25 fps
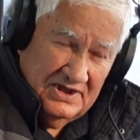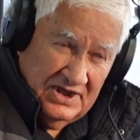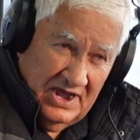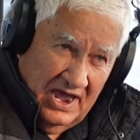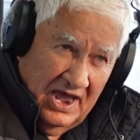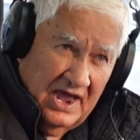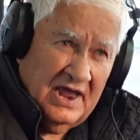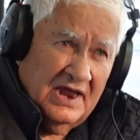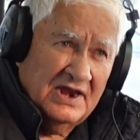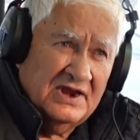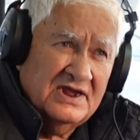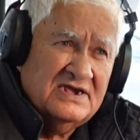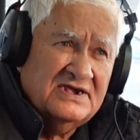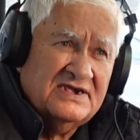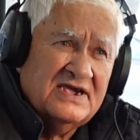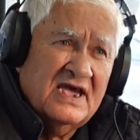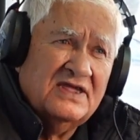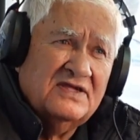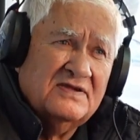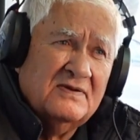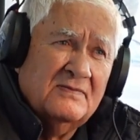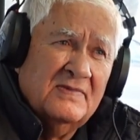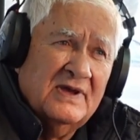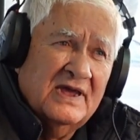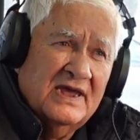Yeah, and he said
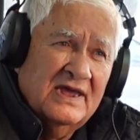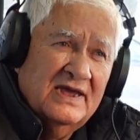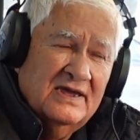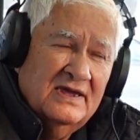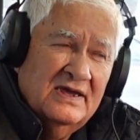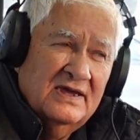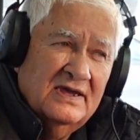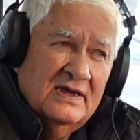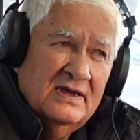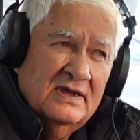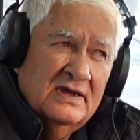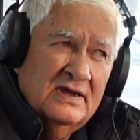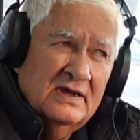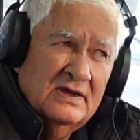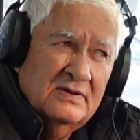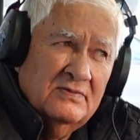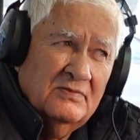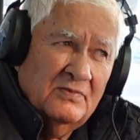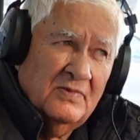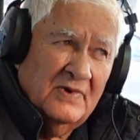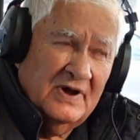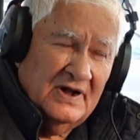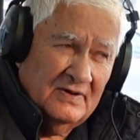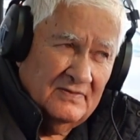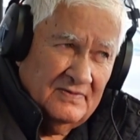to me,
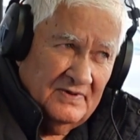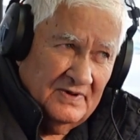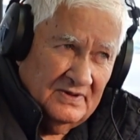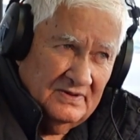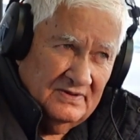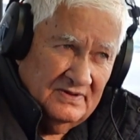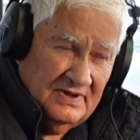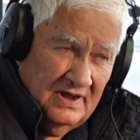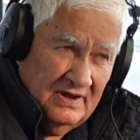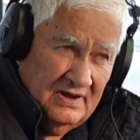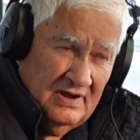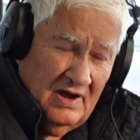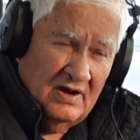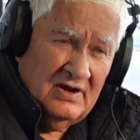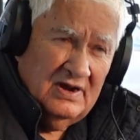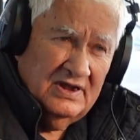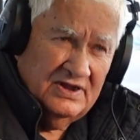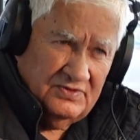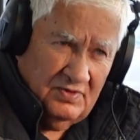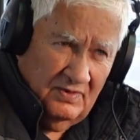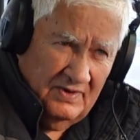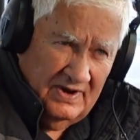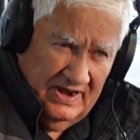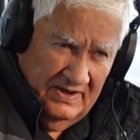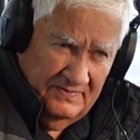well, only
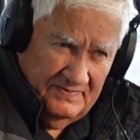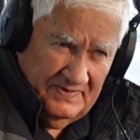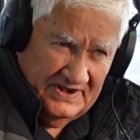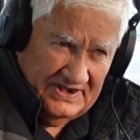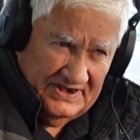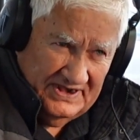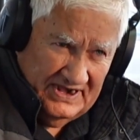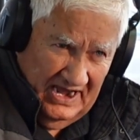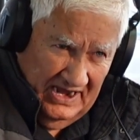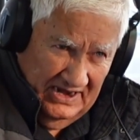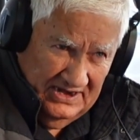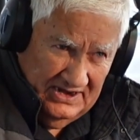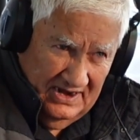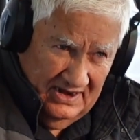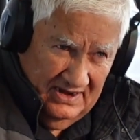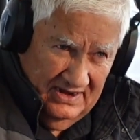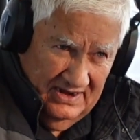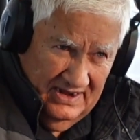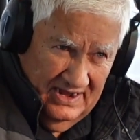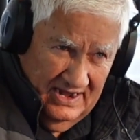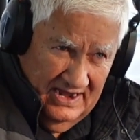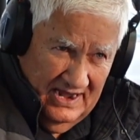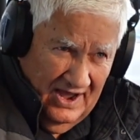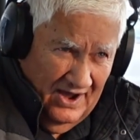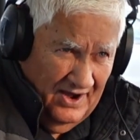20%.
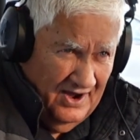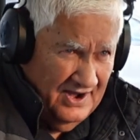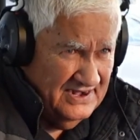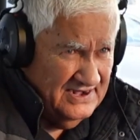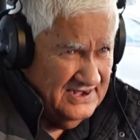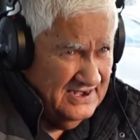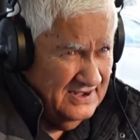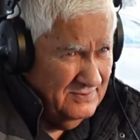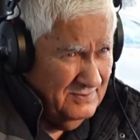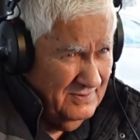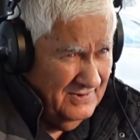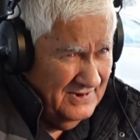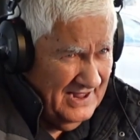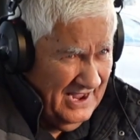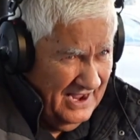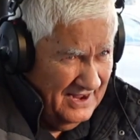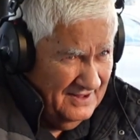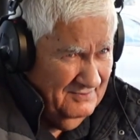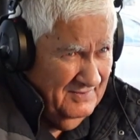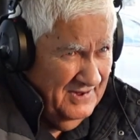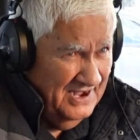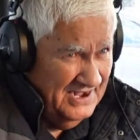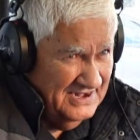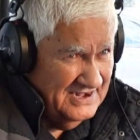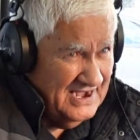I said, well, that
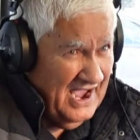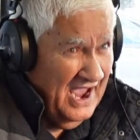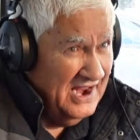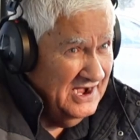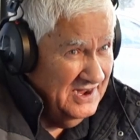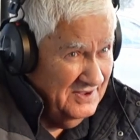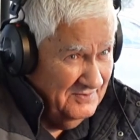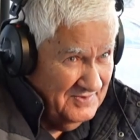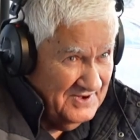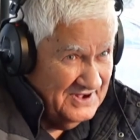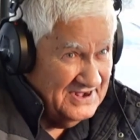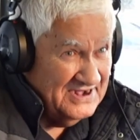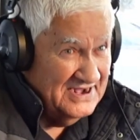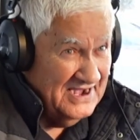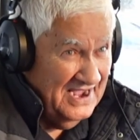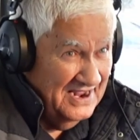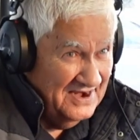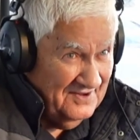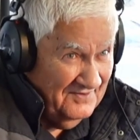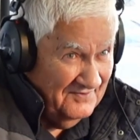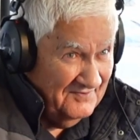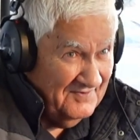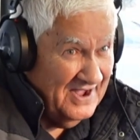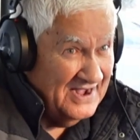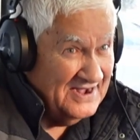means 80%
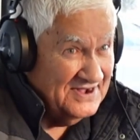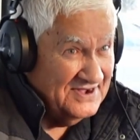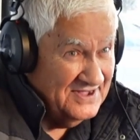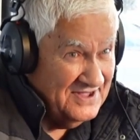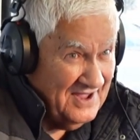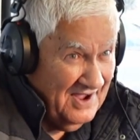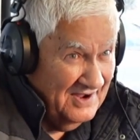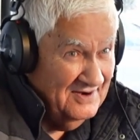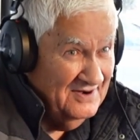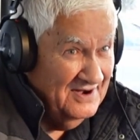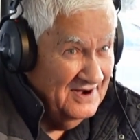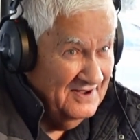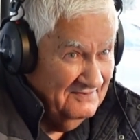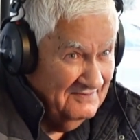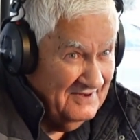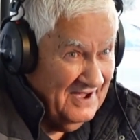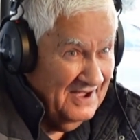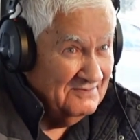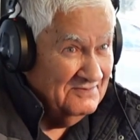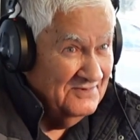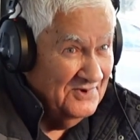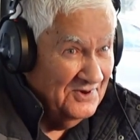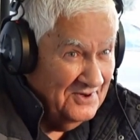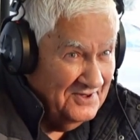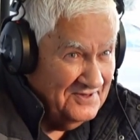of us don't live
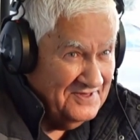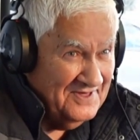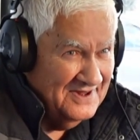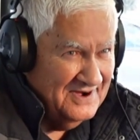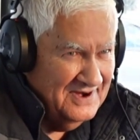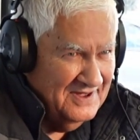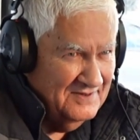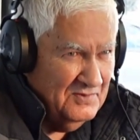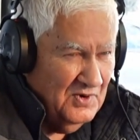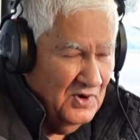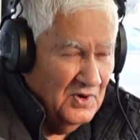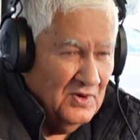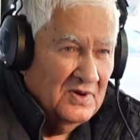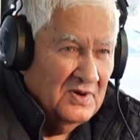up north anymore.